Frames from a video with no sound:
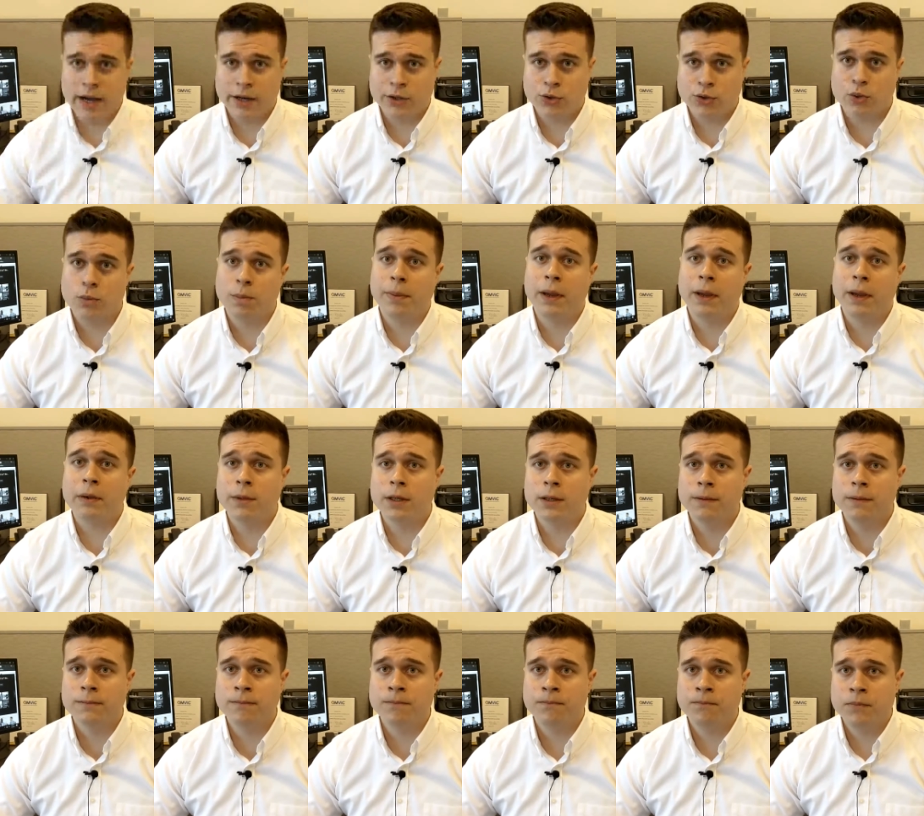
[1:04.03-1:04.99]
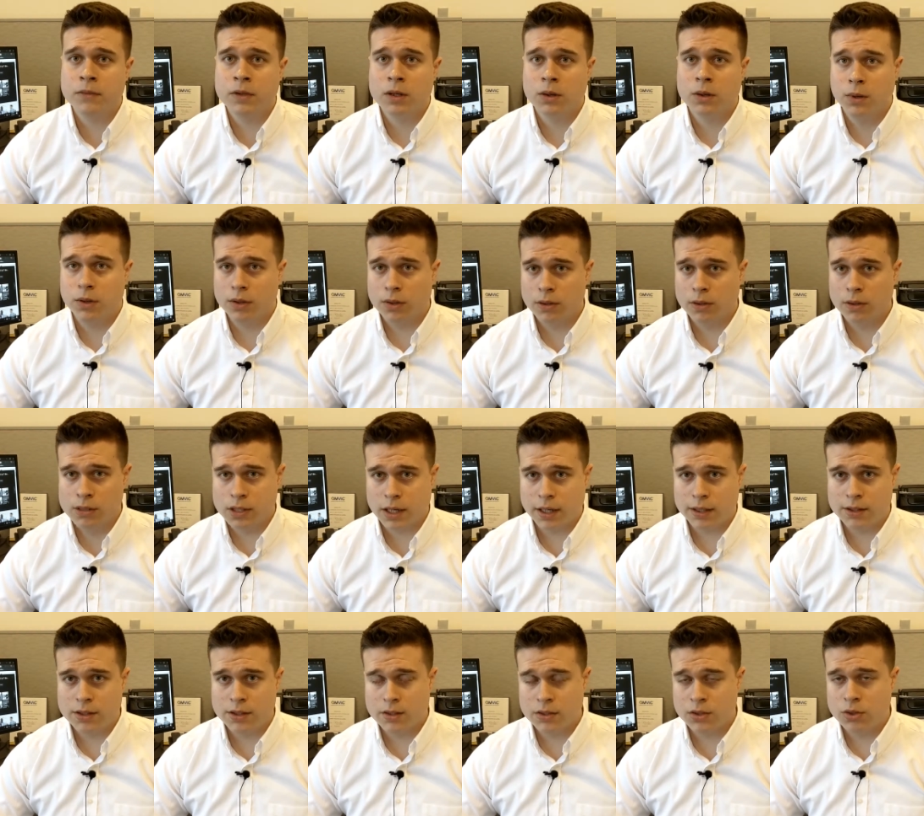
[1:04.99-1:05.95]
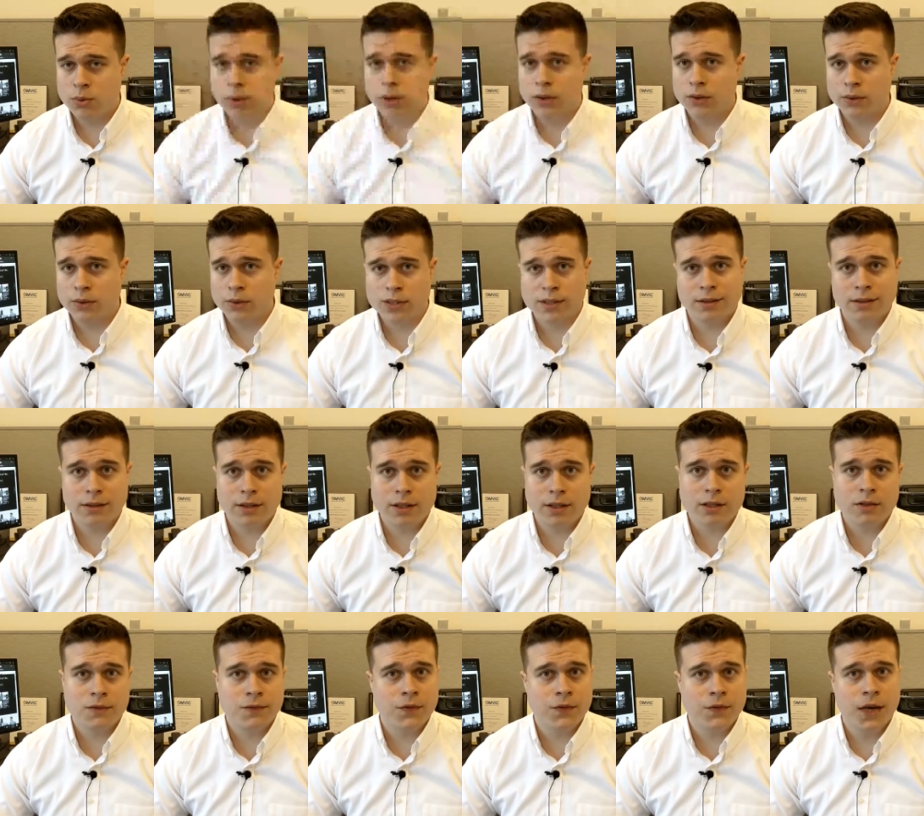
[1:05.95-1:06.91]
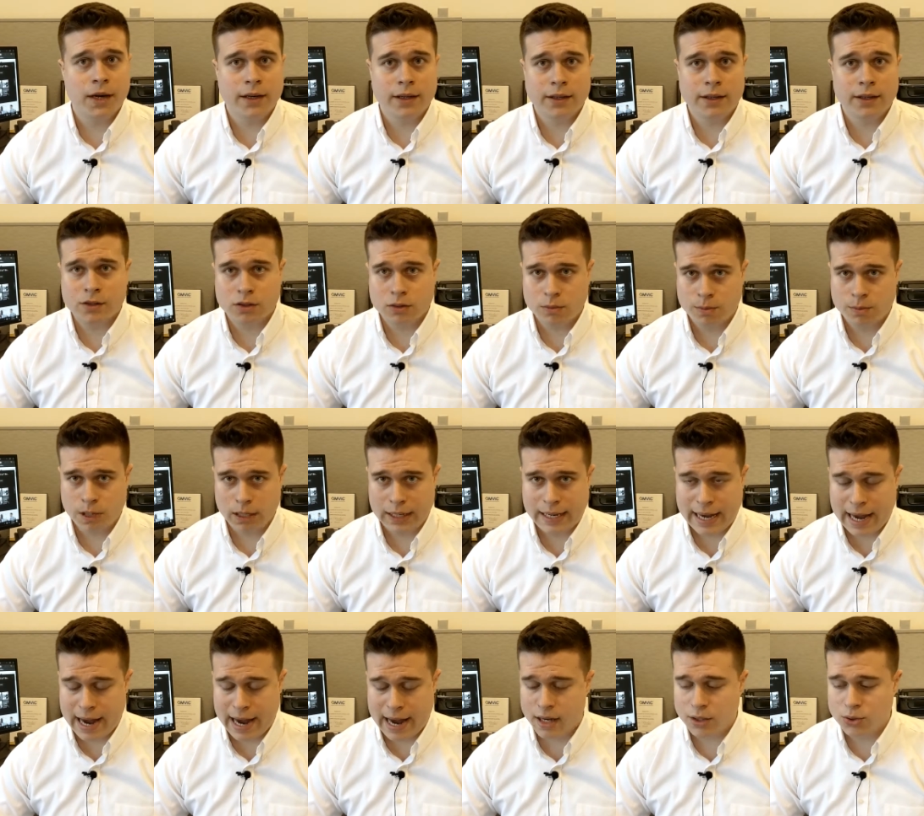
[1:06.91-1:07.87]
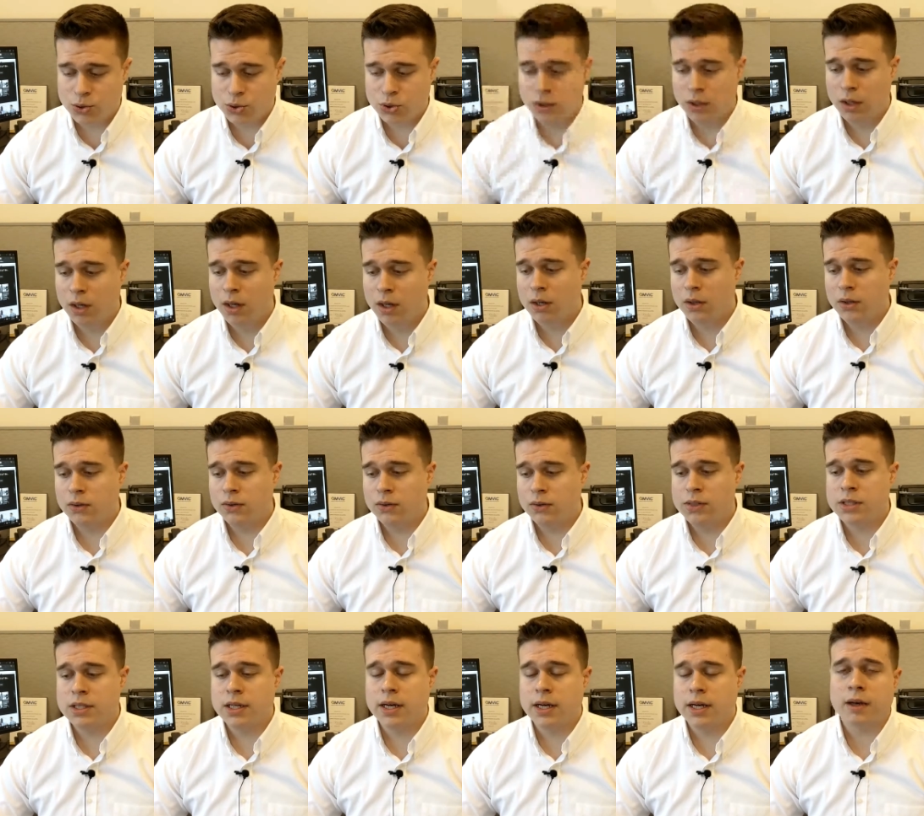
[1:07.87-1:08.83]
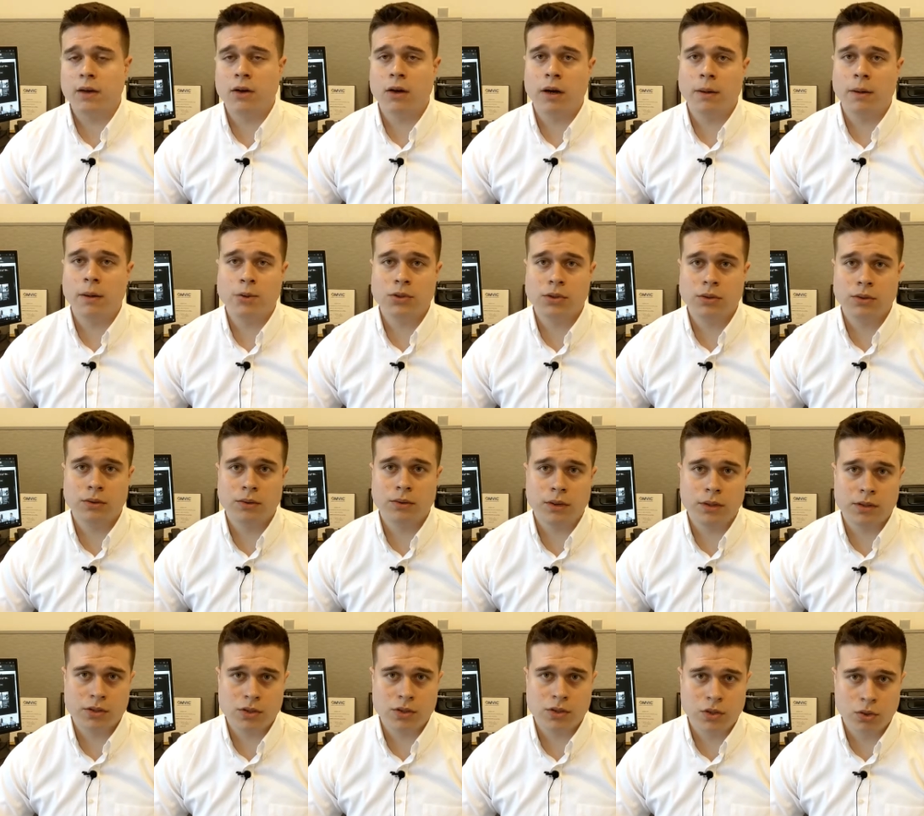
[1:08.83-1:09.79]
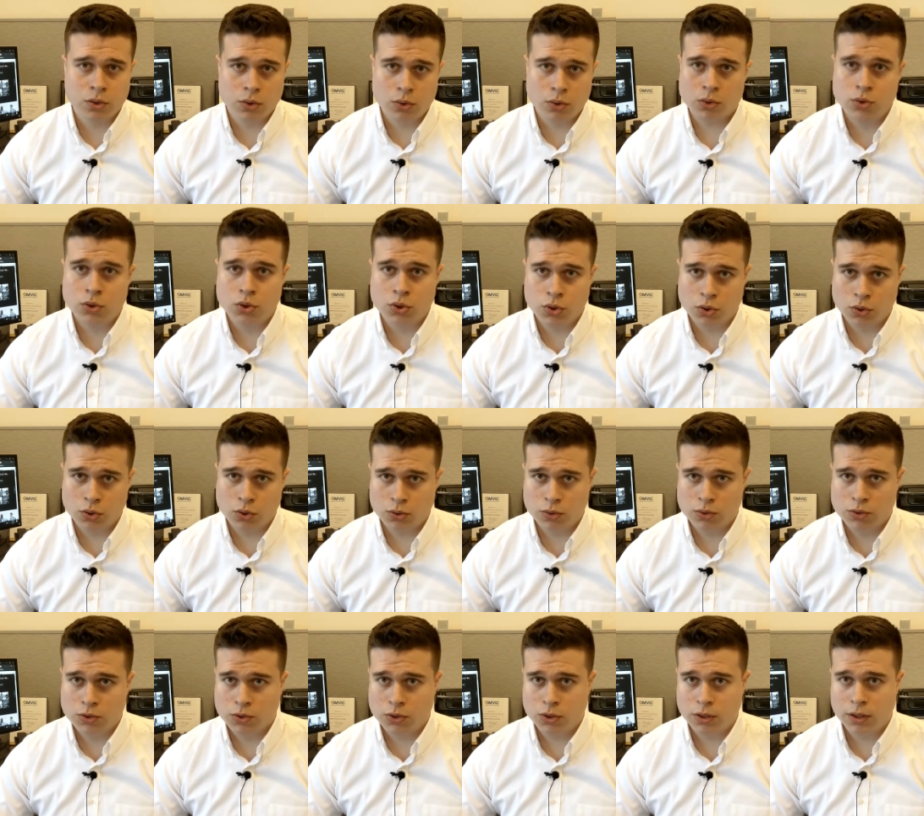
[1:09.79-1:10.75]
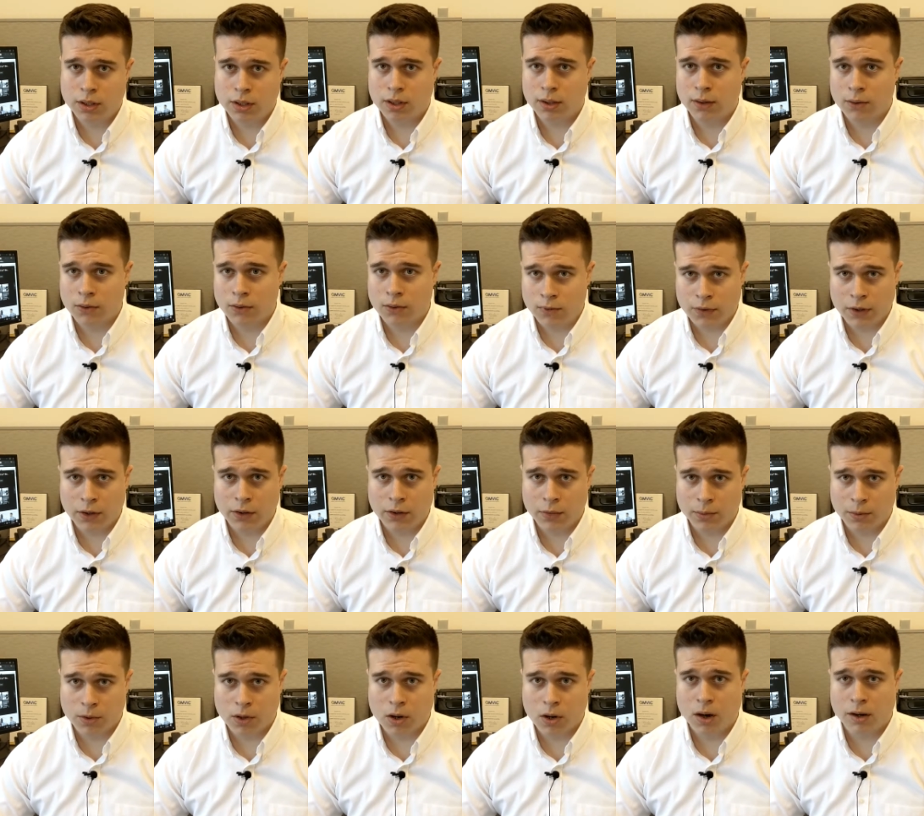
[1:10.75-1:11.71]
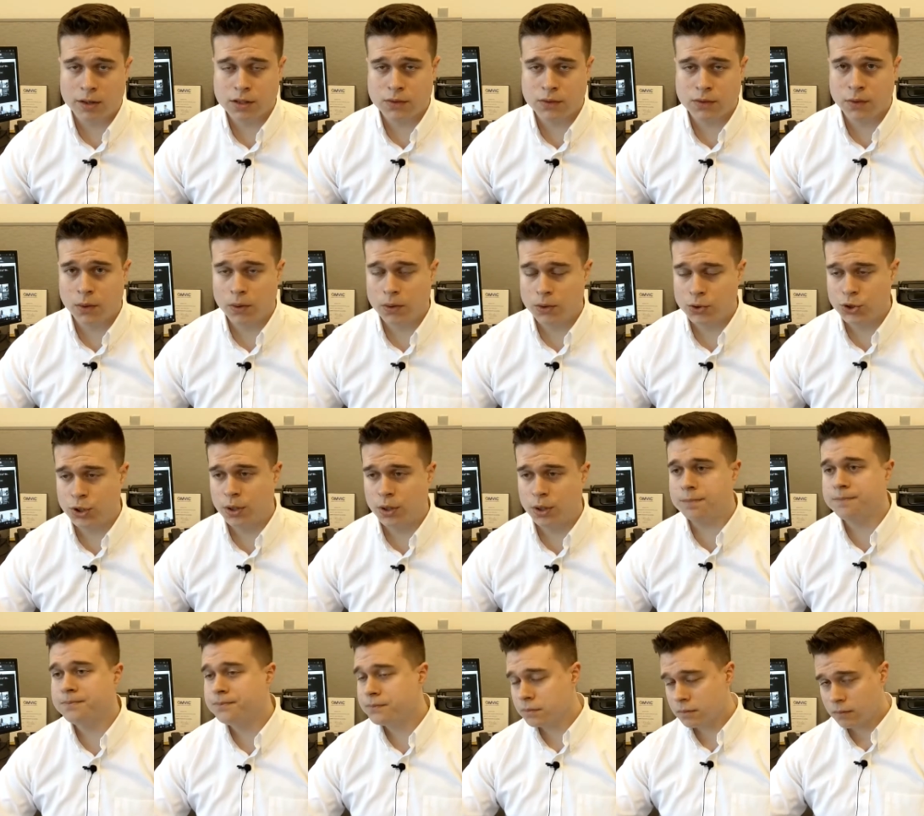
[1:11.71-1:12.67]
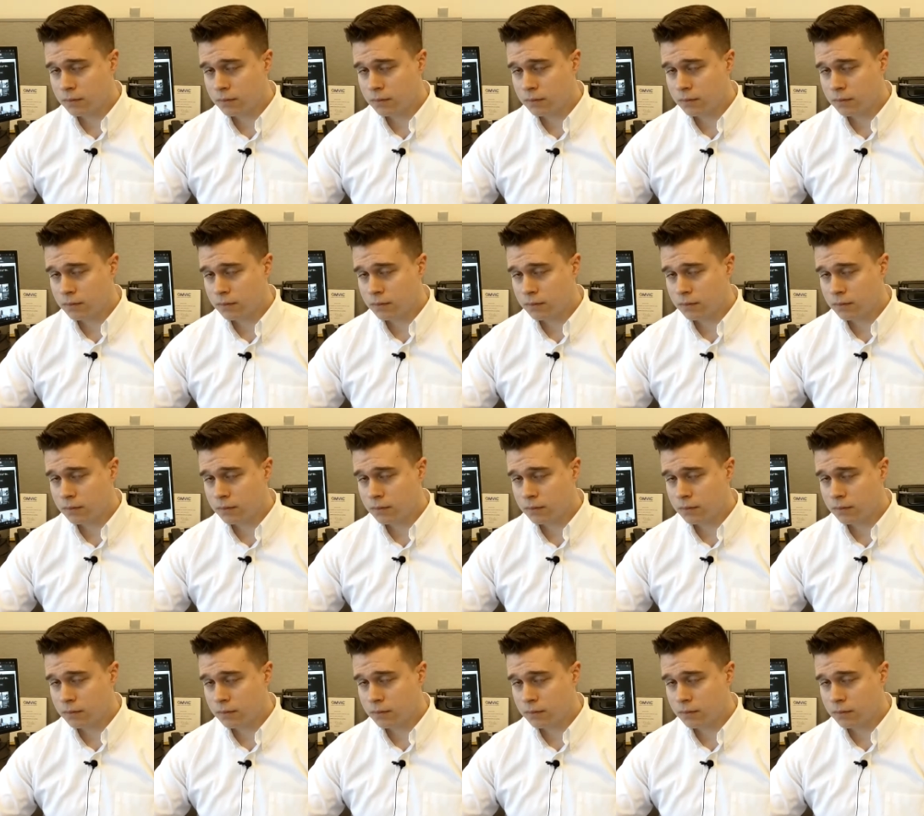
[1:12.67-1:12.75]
at the actual payment, what you decide to do, whether it's a lease, finance, or pay cash. And the second option that's huge, are the variable cost of ownership.